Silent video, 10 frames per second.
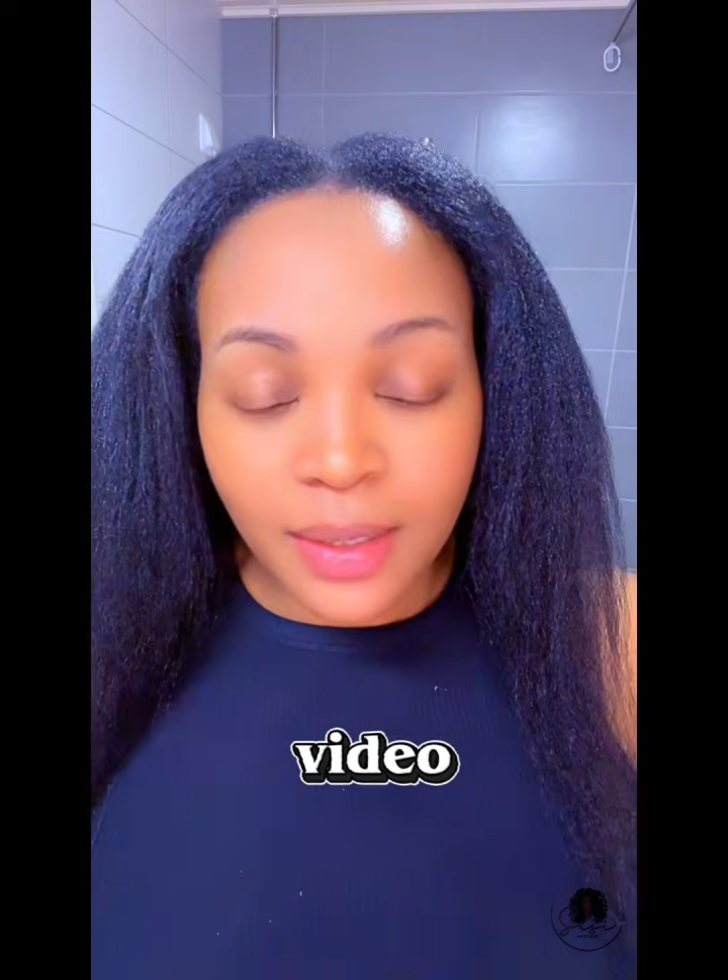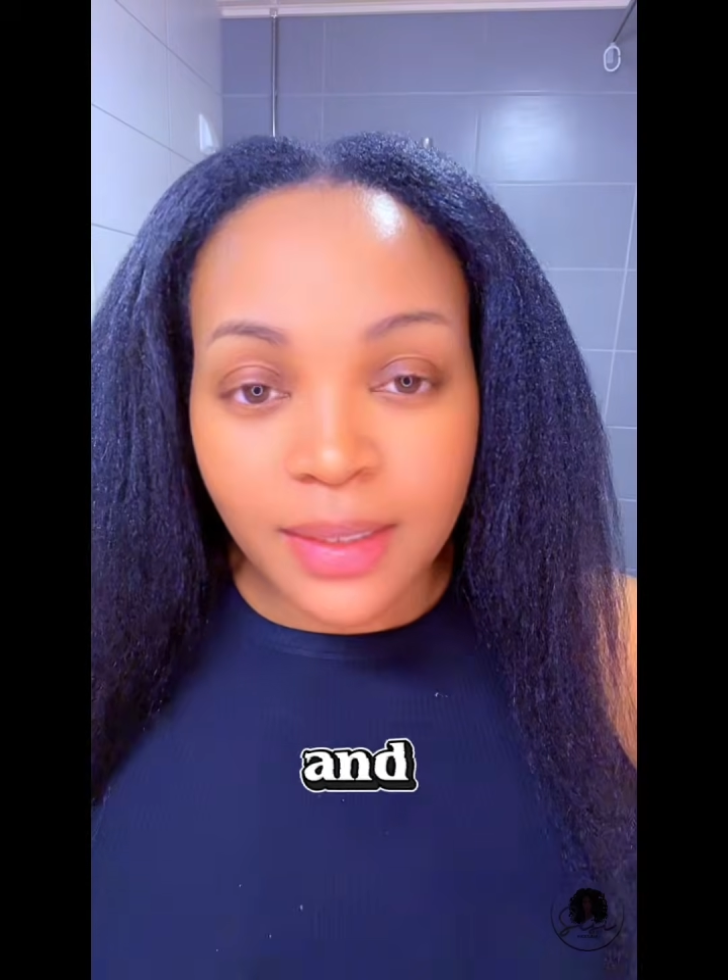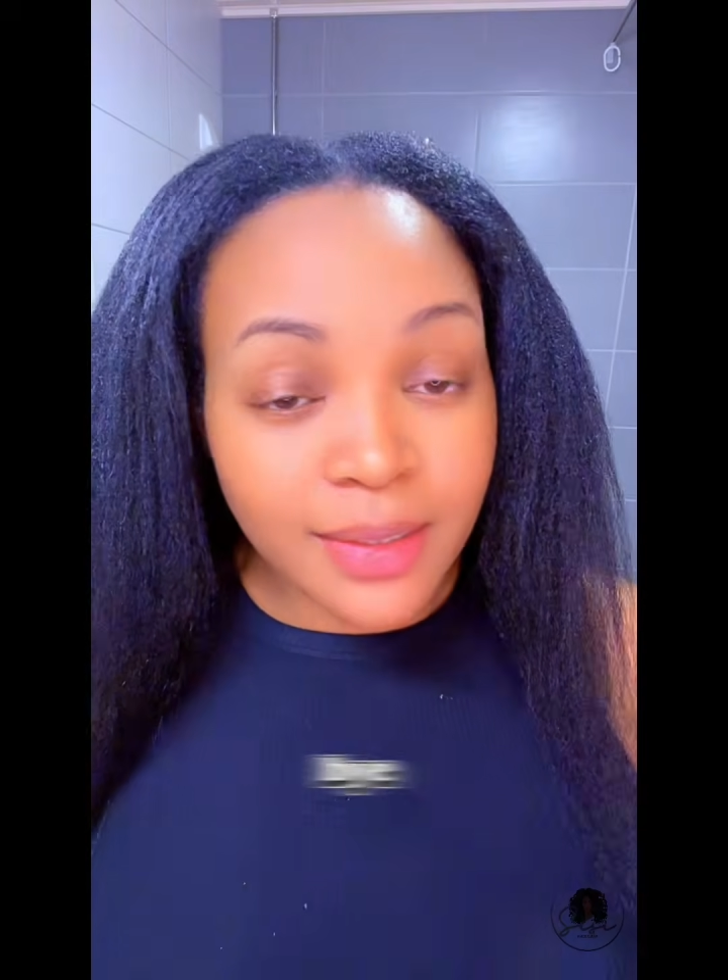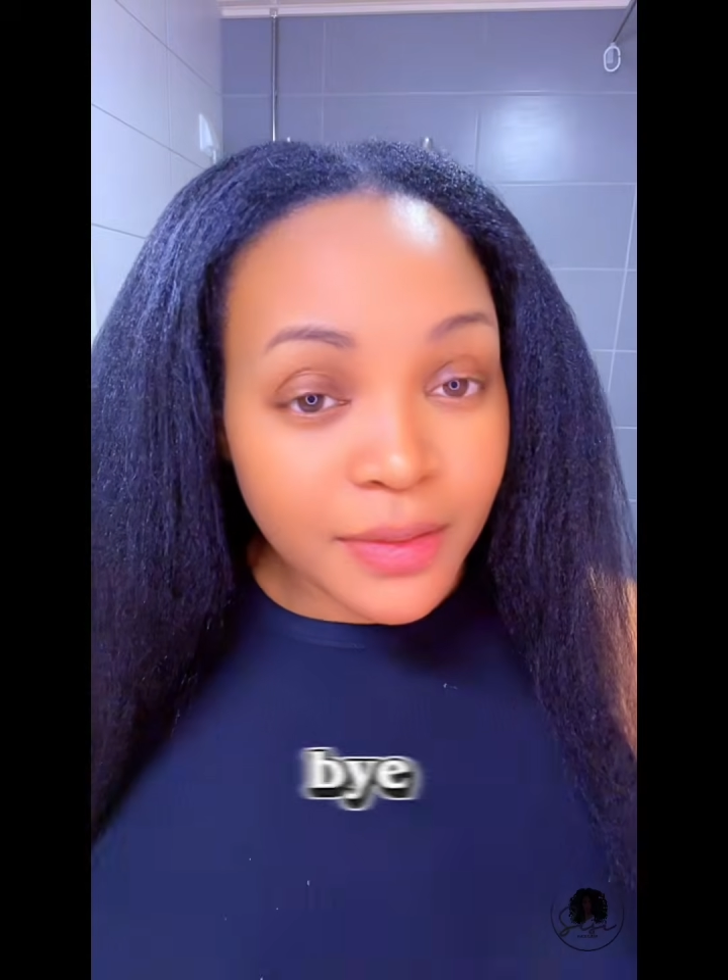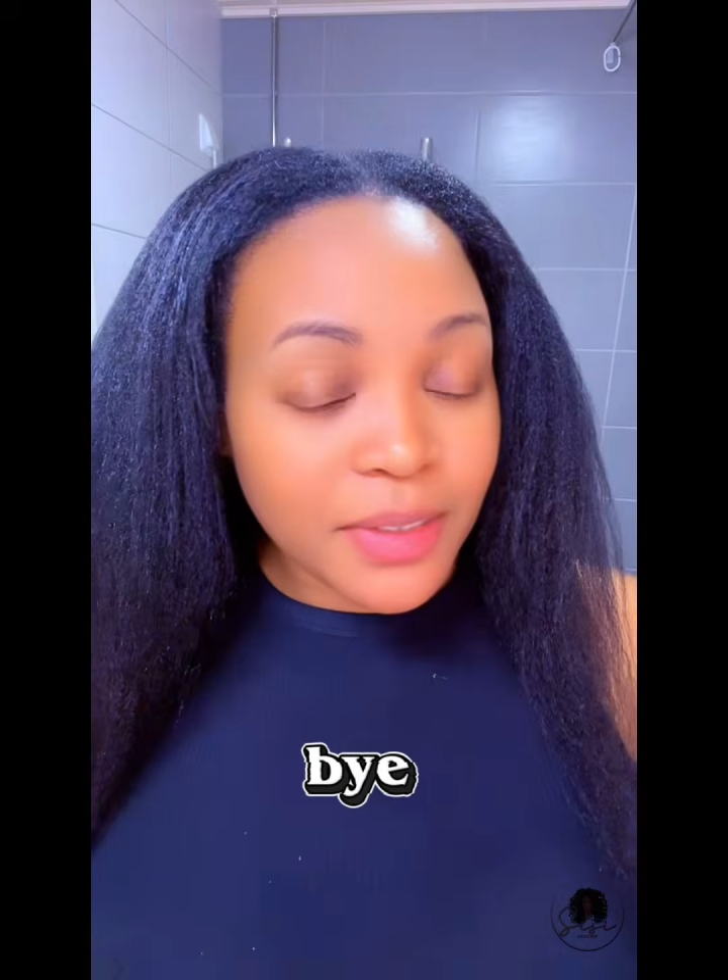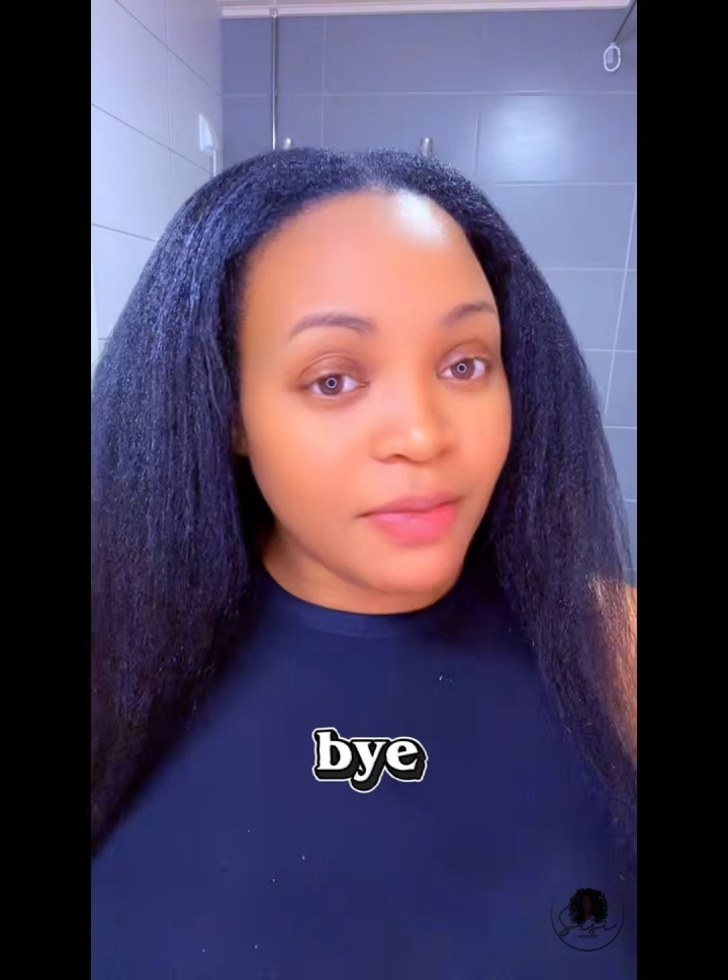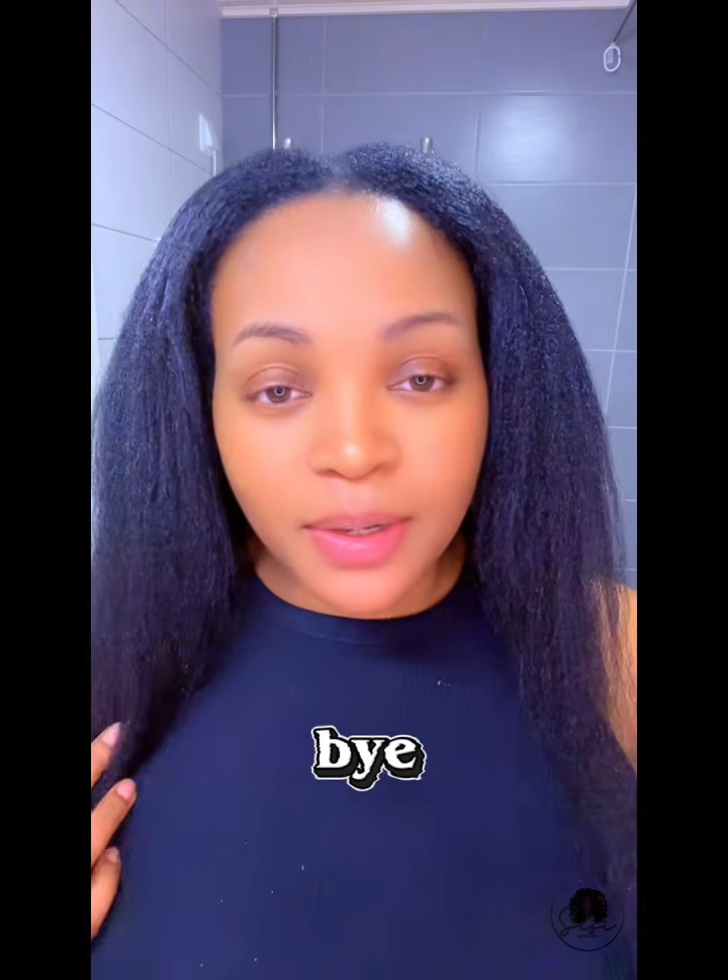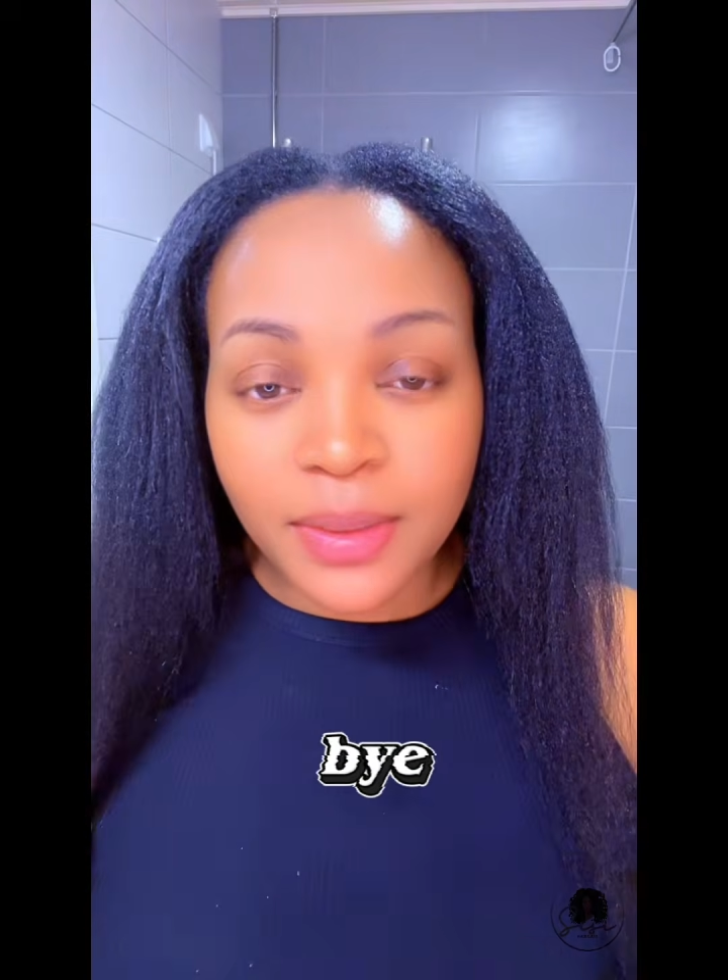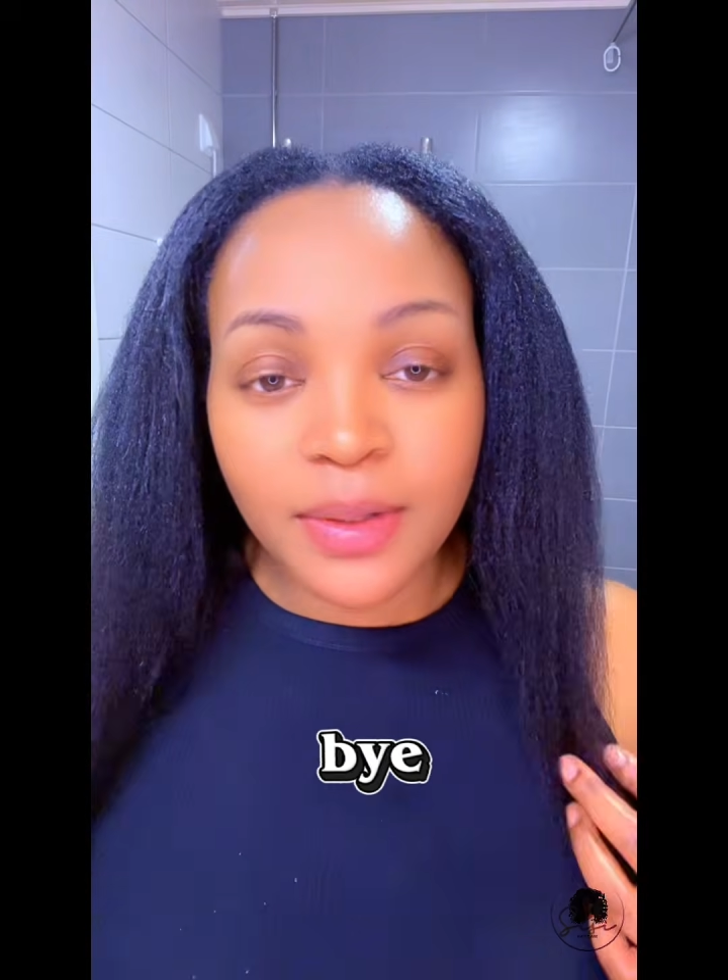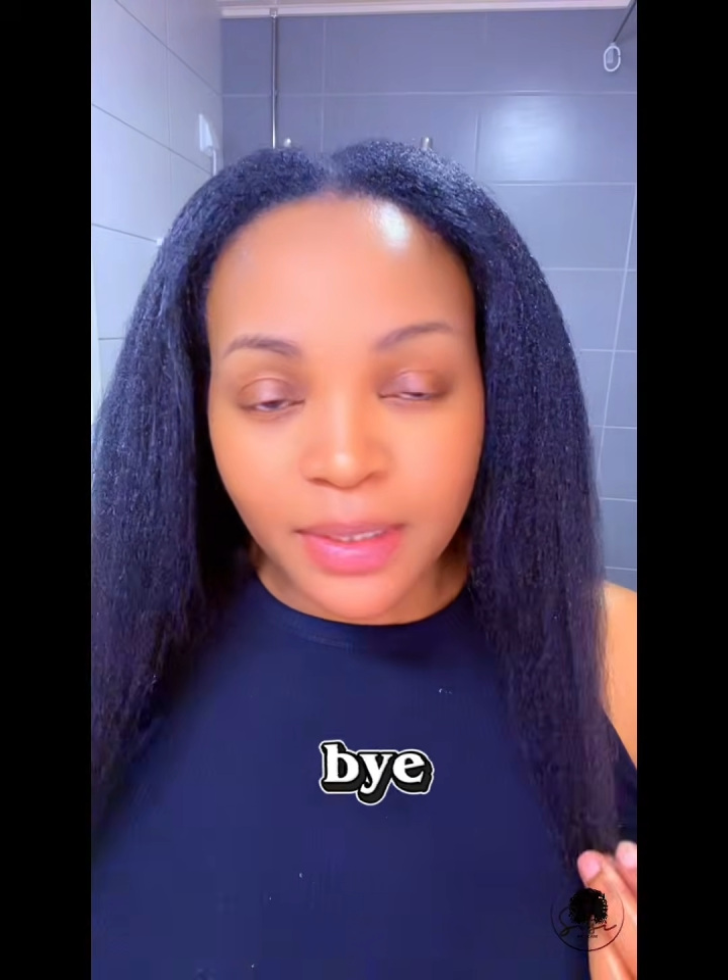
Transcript: Bye.